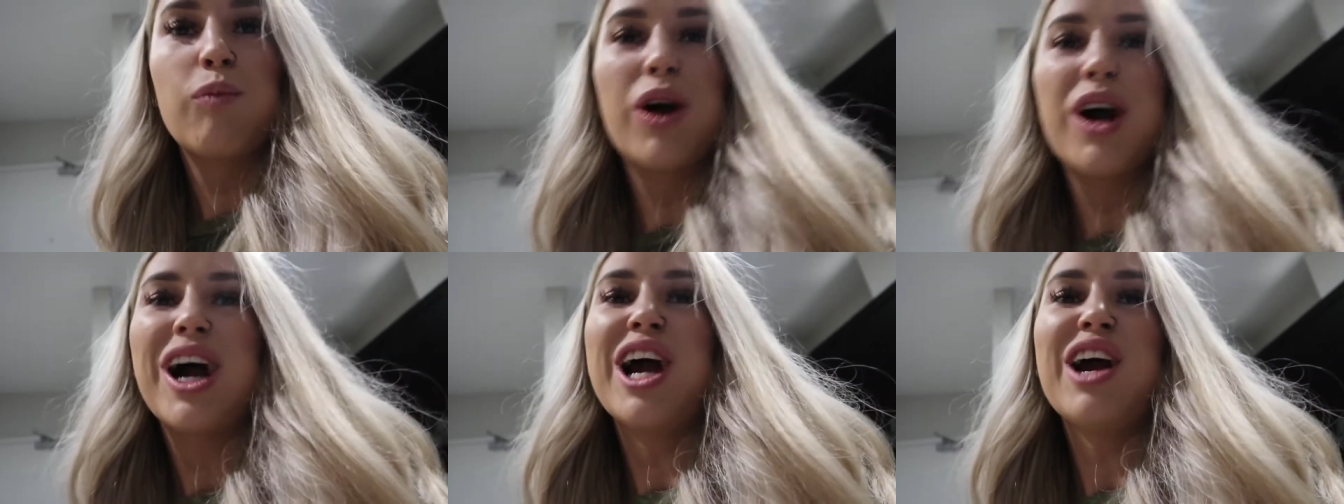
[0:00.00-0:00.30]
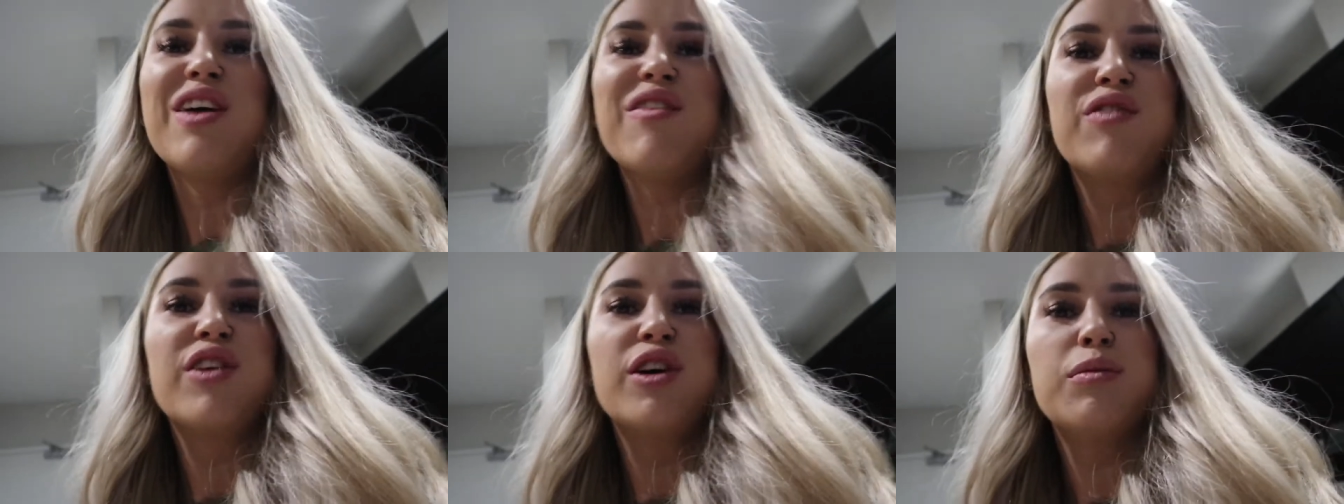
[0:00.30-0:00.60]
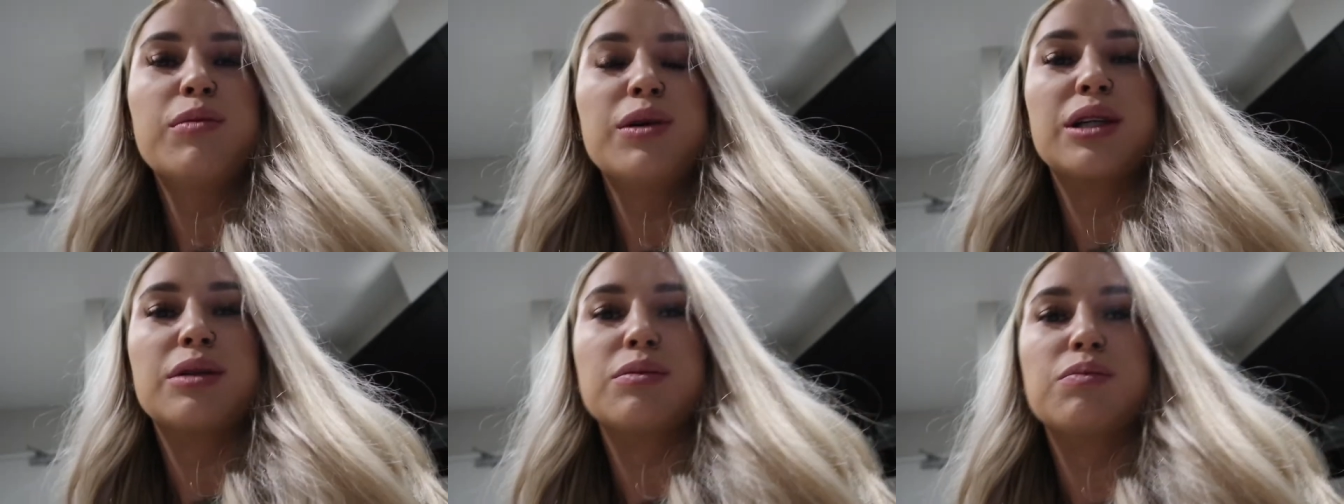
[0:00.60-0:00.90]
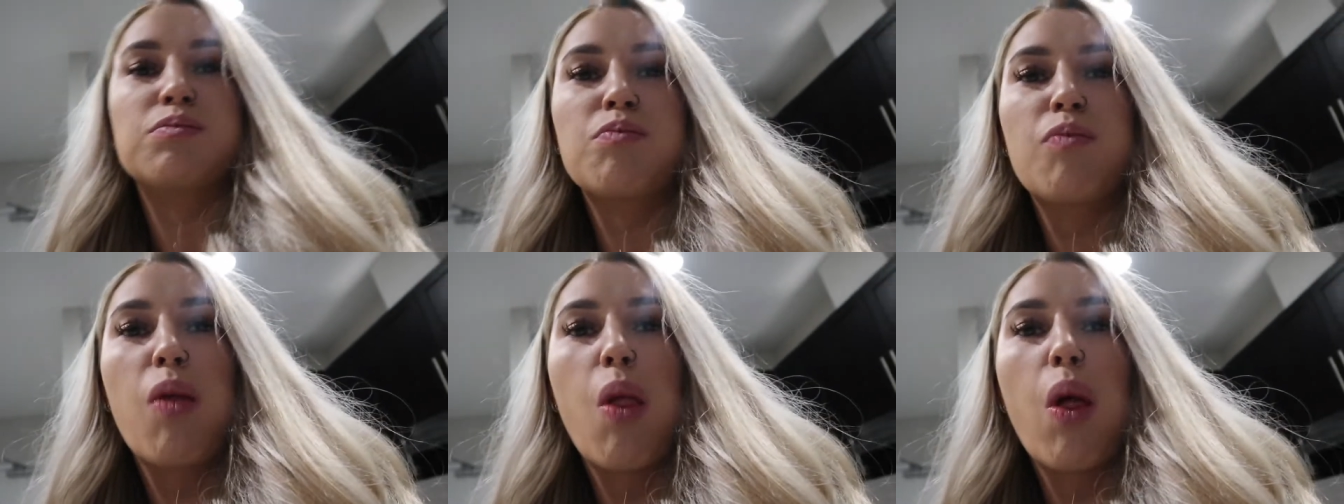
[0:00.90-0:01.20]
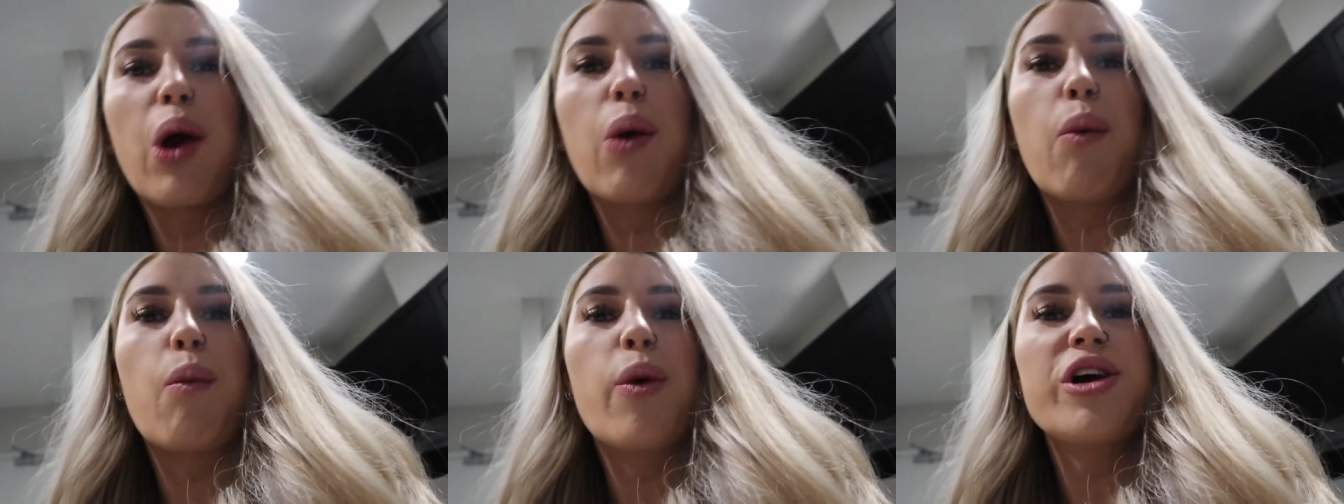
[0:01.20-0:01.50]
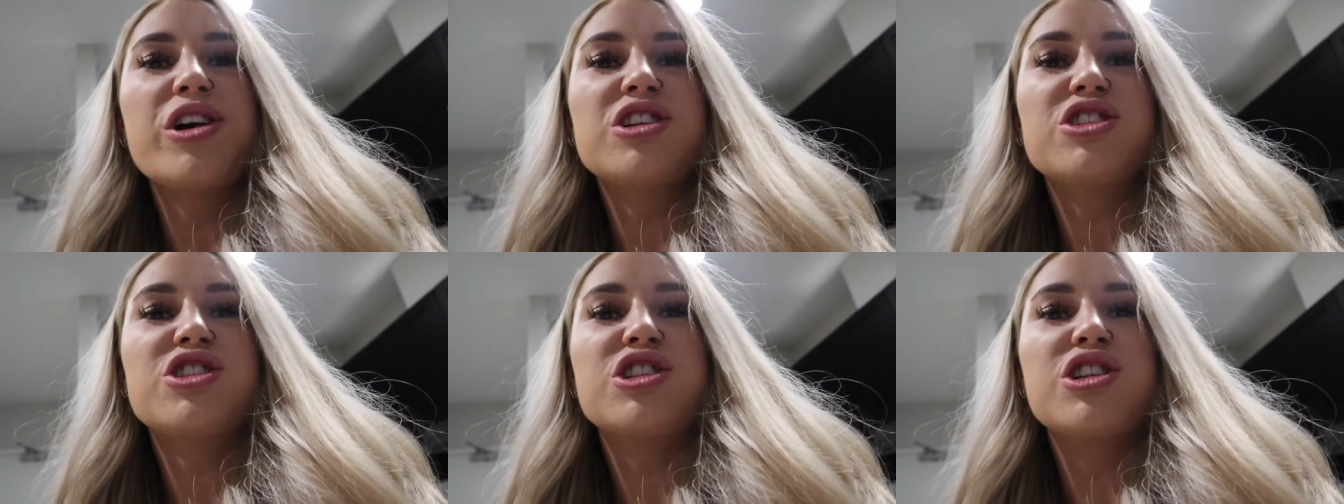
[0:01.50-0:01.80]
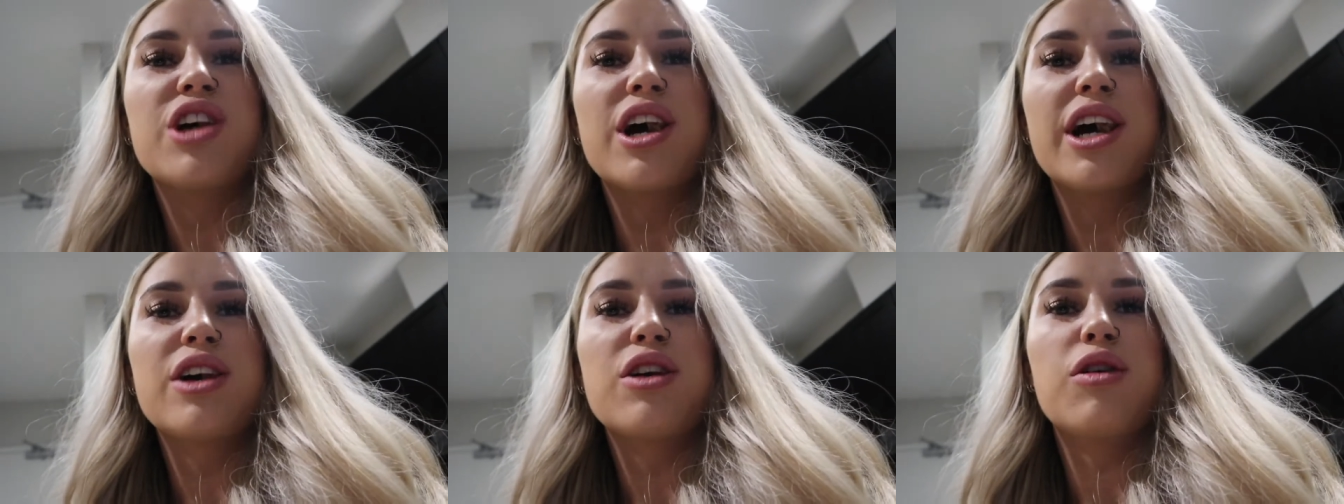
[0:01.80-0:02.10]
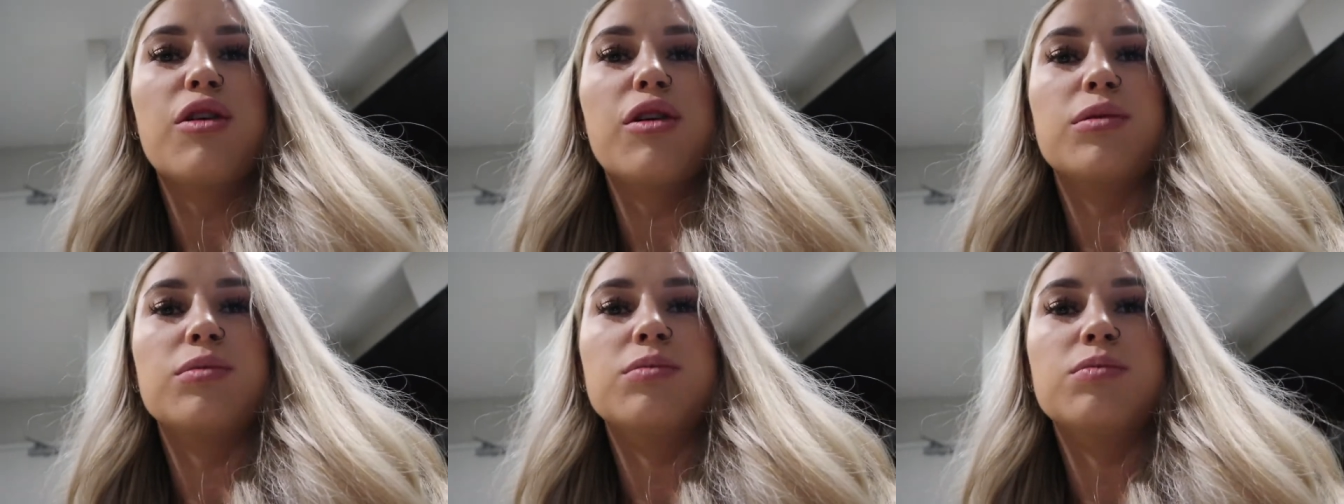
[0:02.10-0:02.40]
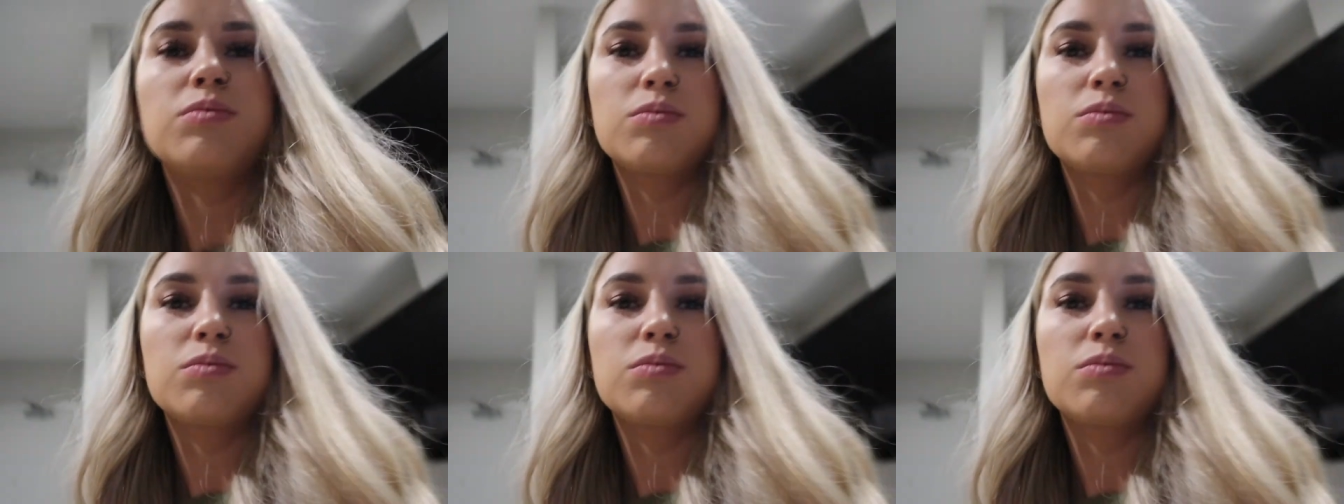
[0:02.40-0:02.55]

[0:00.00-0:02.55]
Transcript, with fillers: I hate filming. Like, what is this angle?